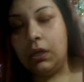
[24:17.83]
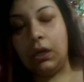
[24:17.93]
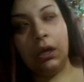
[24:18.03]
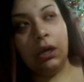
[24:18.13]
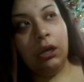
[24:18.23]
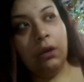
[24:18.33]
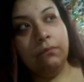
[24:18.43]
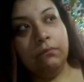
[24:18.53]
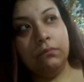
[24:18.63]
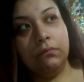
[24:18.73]

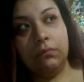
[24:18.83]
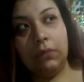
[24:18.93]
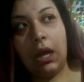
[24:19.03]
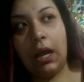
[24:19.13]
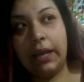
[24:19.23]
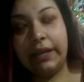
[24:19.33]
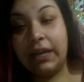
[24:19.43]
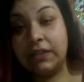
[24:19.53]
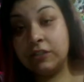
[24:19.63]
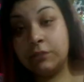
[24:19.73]
Um, I
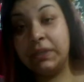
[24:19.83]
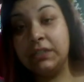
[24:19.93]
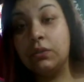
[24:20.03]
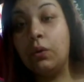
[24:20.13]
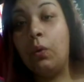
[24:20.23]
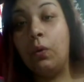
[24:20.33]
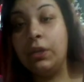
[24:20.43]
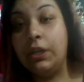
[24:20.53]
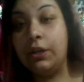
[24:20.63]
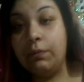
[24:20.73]
got to spend a whole
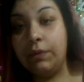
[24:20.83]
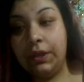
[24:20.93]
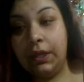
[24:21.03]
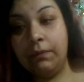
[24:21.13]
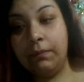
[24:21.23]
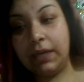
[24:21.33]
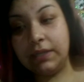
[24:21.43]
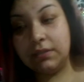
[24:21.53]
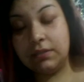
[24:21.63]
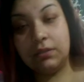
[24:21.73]
year with him
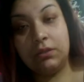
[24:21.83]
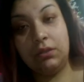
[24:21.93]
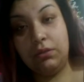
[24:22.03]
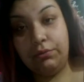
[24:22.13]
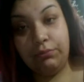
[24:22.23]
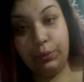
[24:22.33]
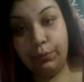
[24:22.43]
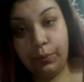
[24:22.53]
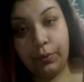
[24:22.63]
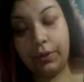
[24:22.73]
as
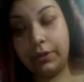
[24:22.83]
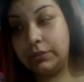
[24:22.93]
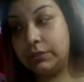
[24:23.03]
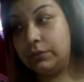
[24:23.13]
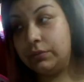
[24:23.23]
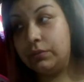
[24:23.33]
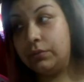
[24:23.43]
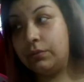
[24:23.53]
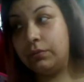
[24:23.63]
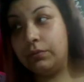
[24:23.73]
newborn
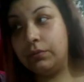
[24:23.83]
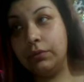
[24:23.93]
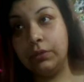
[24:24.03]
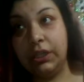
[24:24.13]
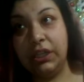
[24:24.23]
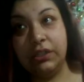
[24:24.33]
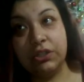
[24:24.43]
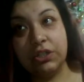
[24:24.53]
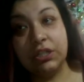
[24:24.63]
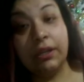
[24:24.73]
till he
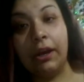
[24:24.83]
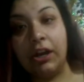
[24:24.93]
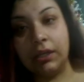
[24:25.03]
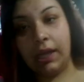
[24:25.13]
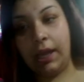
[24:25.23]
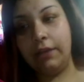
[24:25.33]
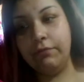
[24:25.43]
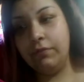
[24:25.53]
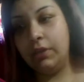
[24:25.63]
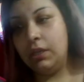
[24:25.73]
turned a year and a
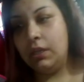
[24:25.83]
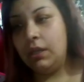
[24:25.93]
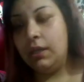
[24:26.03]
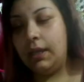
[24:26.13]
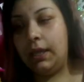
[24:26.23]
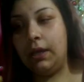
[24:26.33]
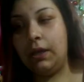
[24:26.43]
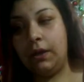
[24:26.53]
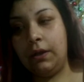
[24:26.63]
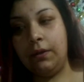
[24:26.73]
half.
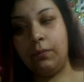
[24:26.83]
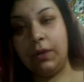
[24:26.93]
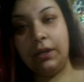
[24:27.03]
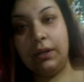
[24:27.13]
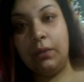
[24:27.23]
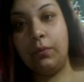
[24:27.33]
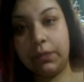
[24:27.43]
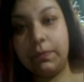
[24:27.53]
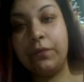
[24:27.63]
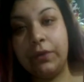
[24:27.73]
When a
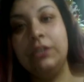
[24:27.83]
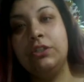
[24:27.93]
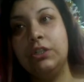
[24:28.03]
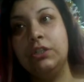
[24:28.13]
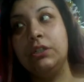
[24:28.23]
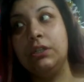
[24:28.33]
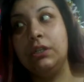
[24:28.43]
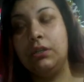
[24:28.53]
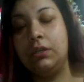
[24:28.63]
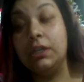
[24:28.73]
week before he turned
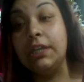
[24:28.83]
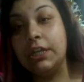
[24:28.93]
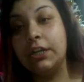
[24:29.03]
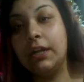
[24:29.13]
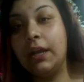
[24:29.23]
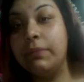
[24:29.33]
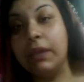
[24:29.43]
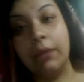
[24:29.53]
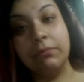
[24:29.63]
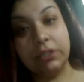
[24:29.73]
a year, I
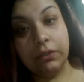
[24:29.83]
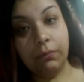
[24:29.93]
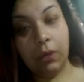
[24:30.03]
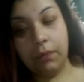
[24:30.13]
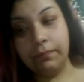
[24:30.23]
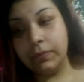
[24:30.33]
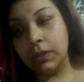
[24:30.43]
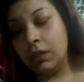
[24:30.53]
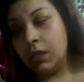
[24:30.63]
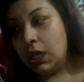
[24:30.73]
became a single mom,
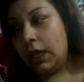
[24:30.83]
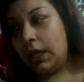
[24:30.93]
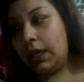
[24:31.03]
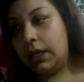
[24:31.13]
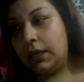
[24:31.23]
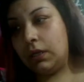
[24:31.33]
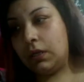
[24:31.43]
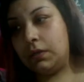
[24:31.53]
and